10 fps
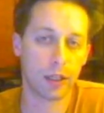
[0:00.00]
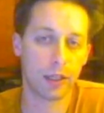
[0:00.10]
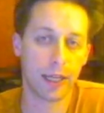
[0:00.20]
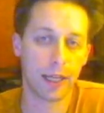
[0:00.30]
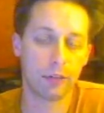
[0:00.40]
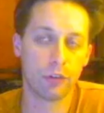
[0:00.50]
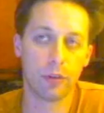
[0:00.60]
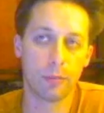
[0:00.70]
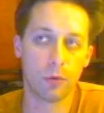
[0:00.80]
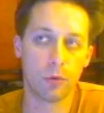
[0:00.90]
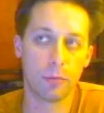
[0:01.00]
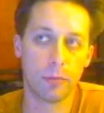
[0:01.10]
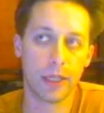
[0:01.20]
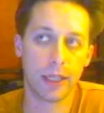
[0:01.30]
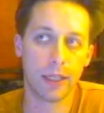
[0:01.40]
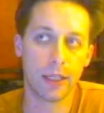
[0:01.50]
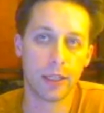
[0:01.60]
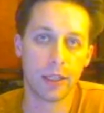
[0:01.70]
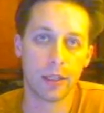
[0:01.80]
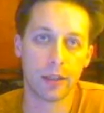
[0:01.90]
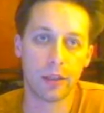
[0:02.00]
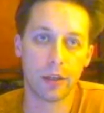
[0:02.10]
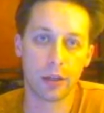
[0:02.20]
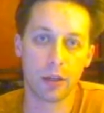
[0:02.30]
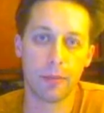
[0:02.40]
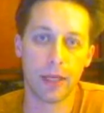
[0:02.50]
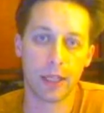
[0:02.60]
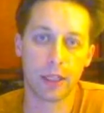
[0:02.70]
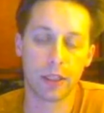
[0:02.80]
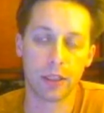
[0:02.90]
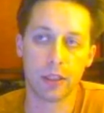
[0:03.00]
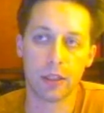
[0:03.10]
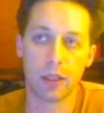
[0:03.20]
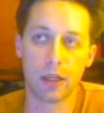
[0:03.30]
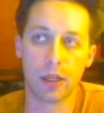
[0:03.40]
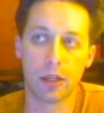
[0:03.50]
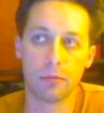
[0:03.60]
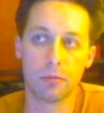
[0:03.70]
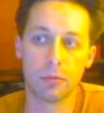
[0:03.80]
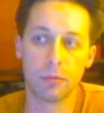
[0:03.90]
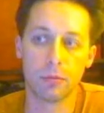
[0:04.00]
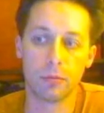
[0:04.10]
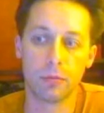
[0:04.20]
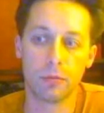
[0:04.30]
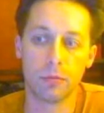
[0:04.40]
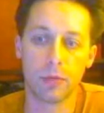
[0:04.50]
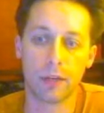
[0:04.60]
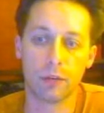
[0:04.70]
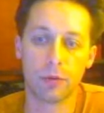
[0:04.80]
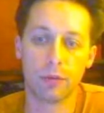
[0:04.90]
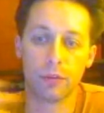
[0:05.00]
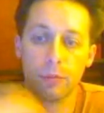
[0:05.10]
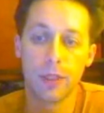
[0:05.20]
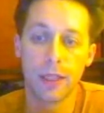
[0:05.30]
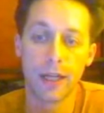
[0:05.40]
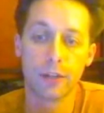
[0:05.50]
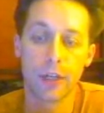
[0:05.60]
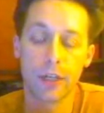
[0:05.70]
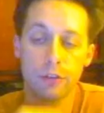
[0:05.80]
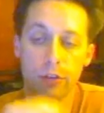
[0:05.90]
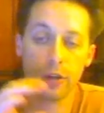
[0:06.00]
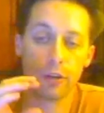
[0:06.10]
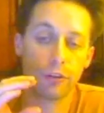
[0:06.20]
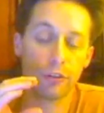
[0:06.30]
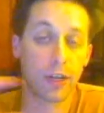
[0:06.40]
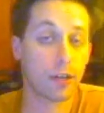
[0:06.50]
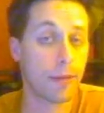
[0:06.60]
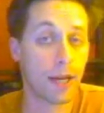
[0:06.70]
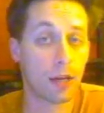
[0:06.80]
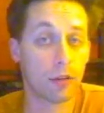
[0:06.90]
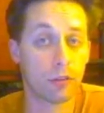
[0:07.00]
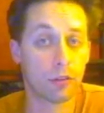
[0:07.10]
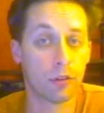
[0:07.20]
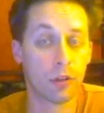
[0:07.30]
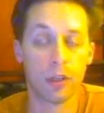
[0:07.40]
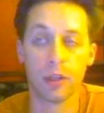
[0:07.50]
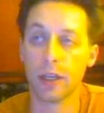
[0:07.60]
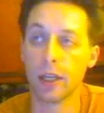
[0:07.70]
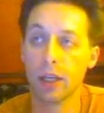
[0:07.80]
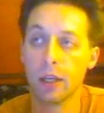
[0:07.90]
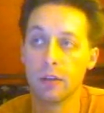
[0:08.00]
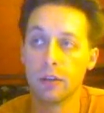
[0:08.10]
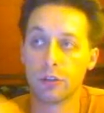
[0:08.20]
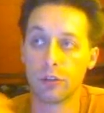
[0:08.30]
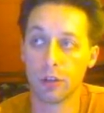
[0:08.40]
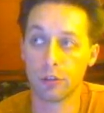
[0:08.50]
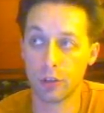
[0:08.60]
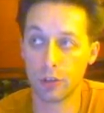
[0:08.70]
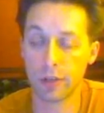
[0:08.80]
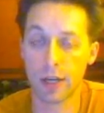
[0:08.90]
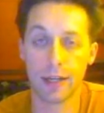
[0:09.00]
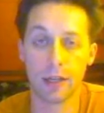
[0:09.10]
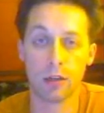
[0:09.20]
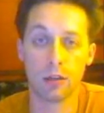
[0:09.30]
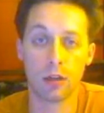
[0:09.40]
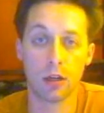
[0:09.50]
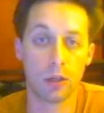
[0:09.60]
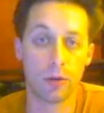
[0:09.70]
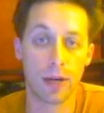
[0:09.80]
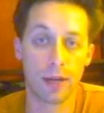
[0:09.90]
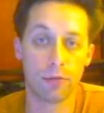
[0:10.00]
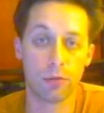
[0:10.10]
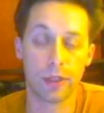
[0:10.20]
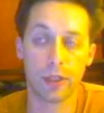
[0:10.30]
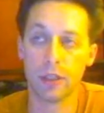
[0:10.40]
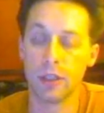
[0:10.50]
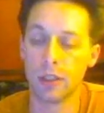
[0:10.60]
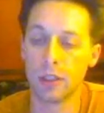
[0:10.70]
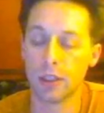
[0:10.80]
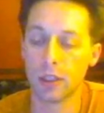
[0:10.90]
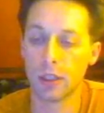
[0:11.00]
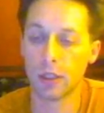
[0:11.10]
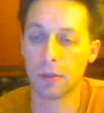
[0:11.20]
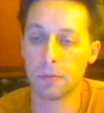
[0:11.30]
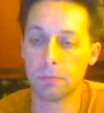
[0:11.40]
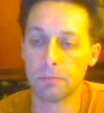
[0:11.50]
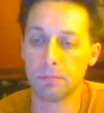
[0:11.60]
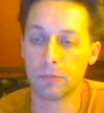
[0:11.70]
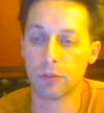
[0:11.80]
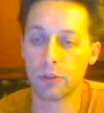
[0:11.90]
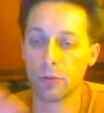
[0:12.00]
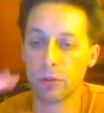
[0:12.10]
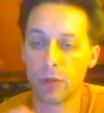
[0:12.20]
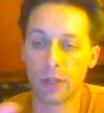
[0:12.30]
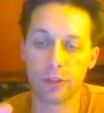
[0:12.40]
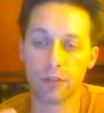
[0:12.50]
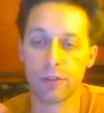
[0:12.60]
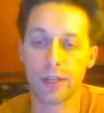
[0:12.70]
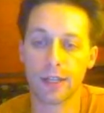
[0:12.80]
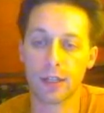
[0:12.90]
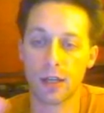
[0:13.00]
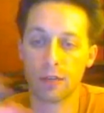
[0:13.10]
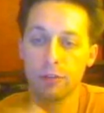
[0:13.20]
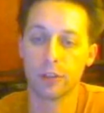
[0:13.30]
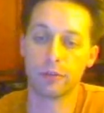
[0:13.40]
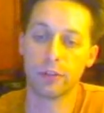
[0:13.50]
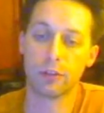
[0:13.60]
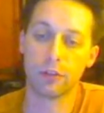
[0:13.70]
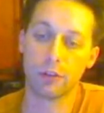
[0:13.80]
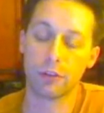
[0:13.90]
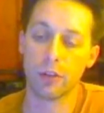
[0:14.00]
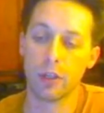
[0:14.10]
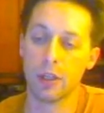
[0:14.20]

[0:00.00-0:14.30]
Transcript: on ads, the more money they're gonna make. As opposed to me, I try to charge set amounts and achieve a higher ROI for you. So you want to watch out for that conflict of interest.